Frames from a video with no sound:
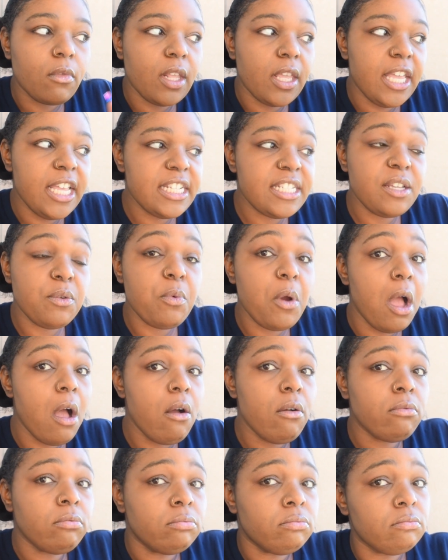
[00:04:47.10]
is it
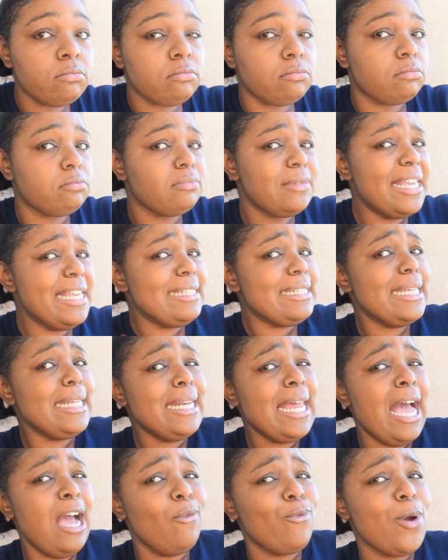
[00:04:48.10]
wrong? Is it
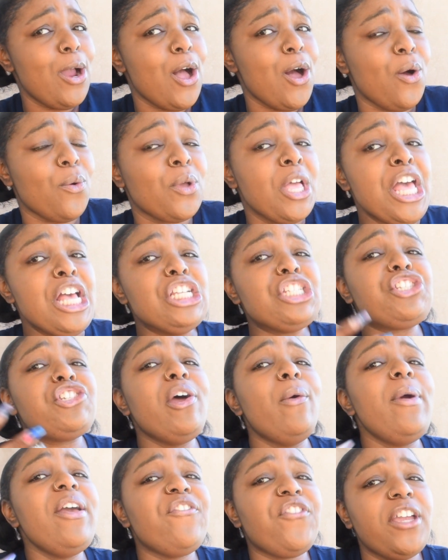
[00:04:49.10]
not wrong?
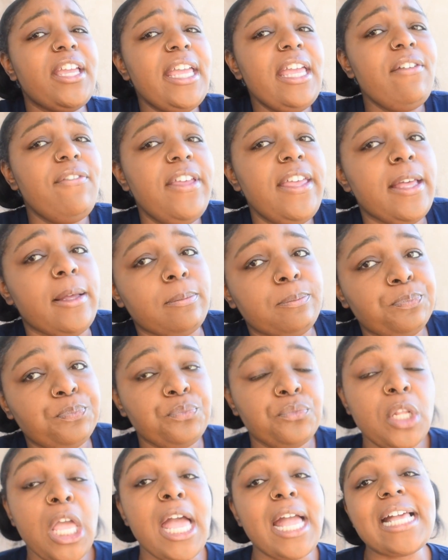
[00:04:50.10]
Should we forgive him?
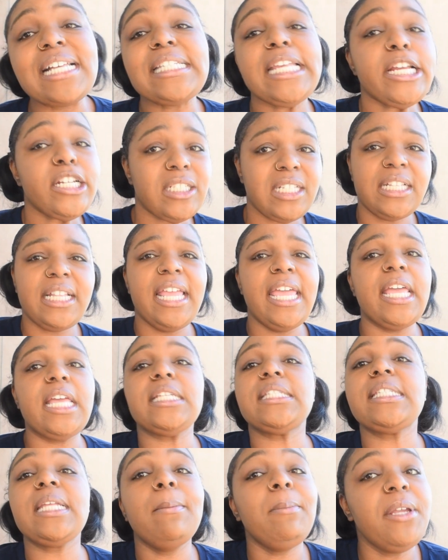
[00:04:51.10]
Because here's the
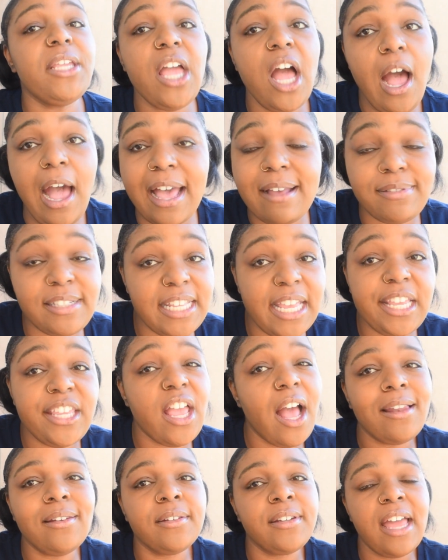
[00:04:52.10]
thing. Some of y'all have said
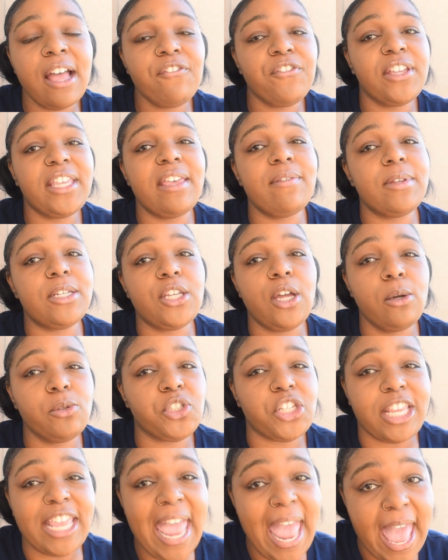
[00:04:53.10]
y'all are not forgiving
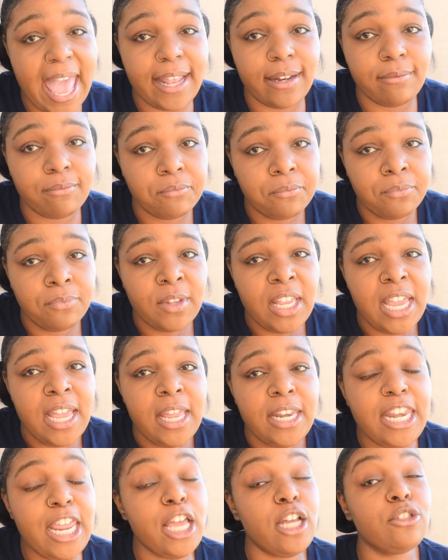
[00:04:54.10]
Doja Cat.
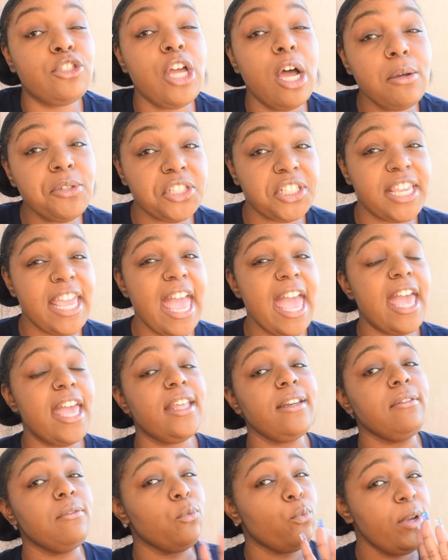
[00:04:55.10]
Now, Doja
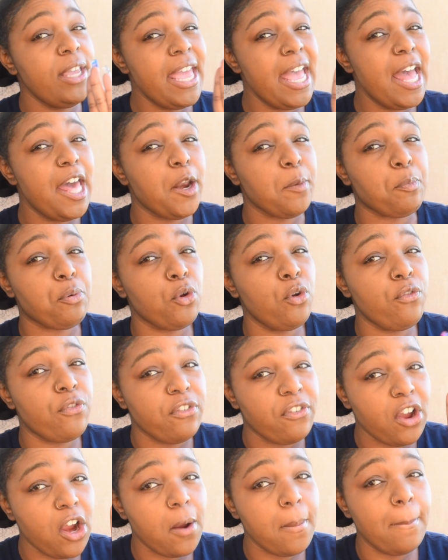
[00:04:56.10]
Cat, we had a proof
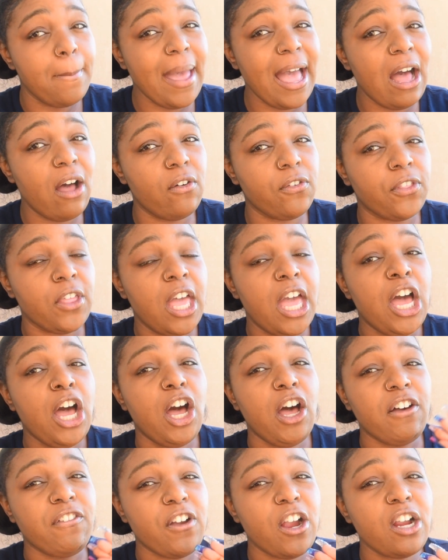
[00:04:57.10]
of her mouth
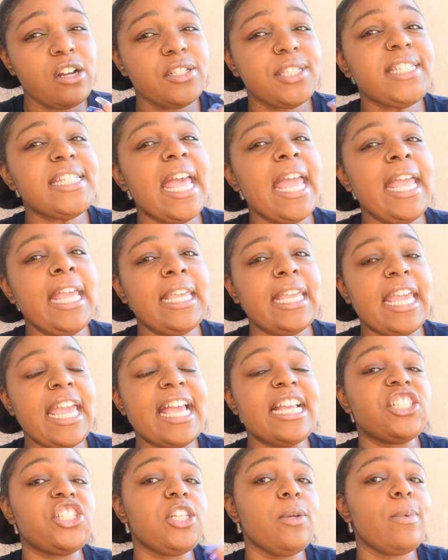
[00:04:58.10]
of her saying it
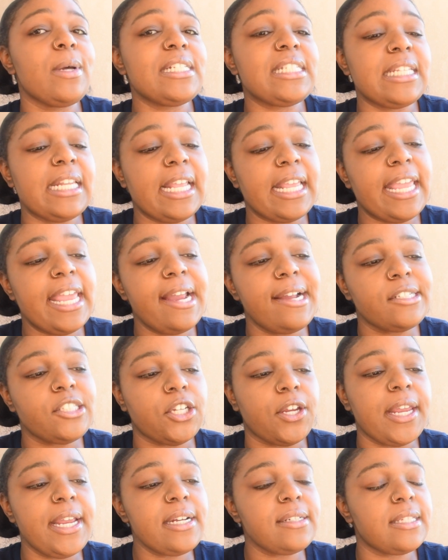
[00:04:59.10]
and she wasn't in
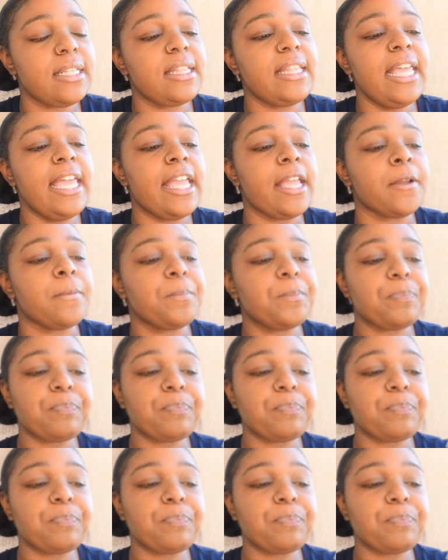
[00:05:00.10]
character. Here's the thing.